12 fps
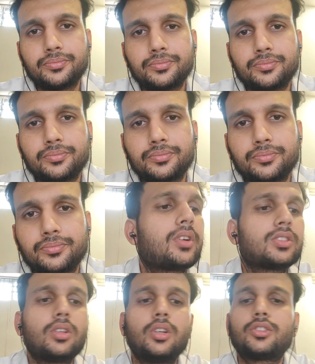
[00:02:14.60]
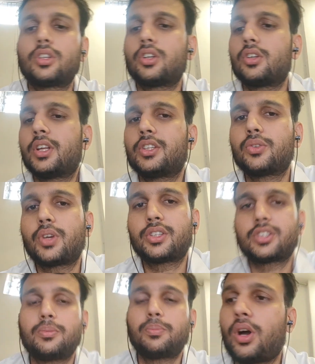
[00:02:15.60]
Government Resolution on
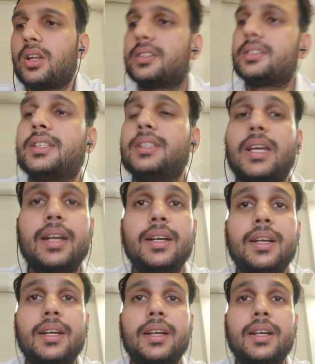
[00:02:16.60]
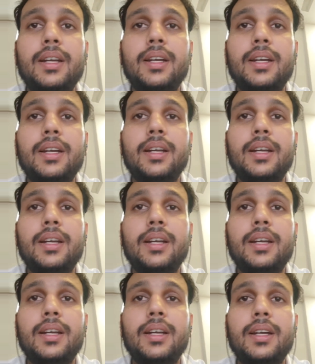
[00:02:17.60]
Education Policy 1913.
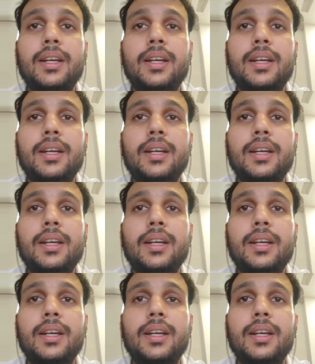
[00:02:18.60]
In